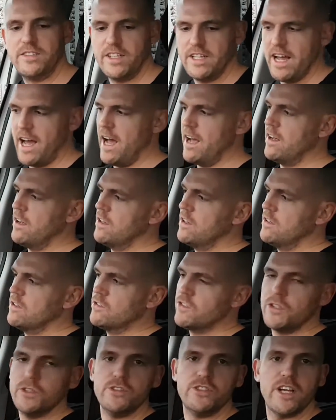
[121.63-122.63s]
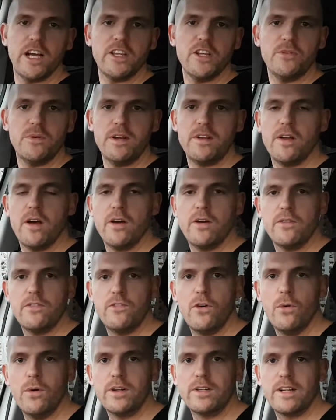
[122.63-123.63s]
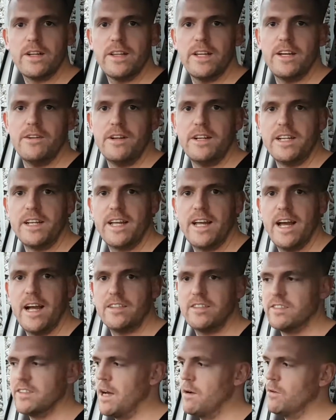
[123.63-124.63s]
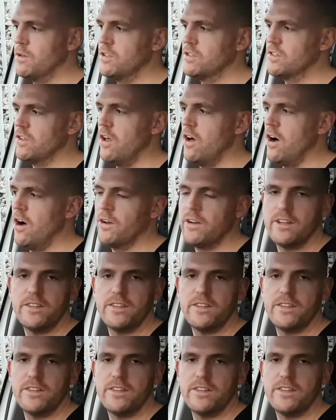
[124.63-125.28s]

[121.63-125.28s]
get two genuine forward clear indicators that I'm going to slot on.